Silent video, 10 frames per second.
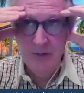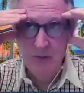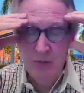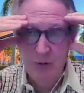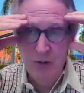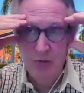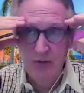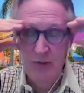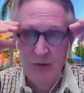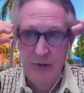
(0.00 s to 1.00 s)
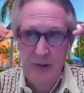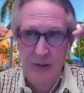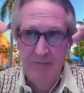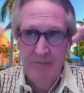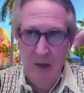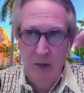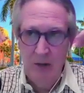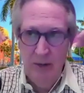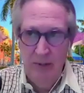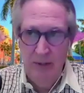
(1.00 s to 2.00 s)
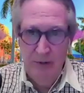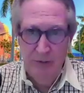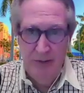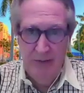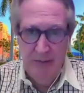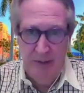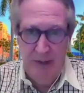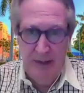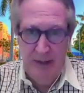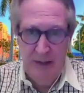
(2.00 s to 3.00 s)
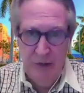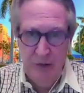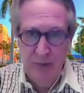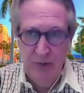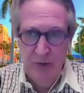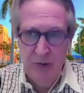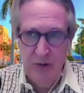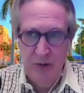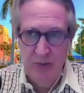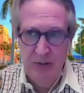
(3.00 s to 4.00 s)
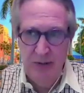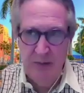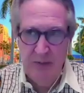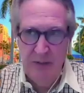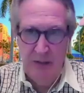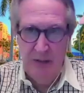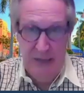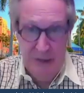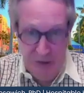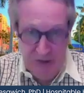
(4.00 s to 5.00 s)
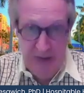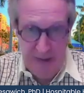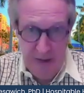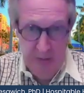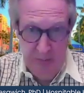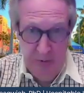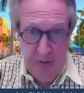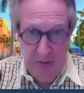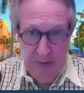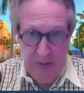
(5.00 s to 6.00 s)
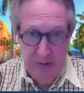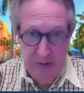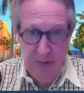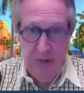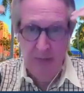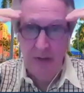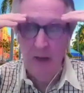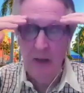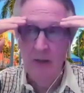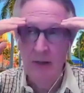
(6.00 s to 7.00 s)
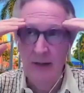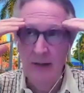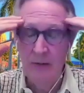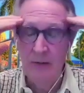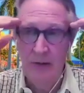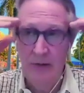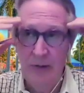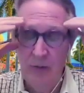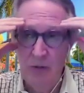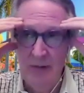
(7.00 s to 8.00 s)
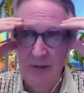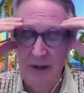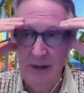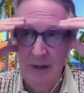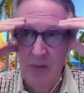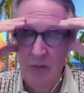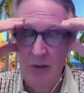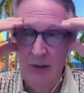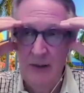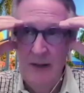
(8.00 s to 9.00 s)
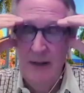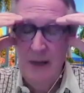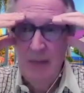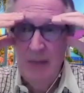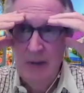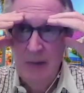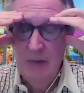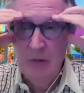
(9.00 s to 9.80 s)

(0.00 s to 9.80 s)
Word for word: Number one, which is not only being driven by consumer choice, but it's being legislated. You know, as I mentioned a moment ago, and I think we're going to see more of that. Number one, but number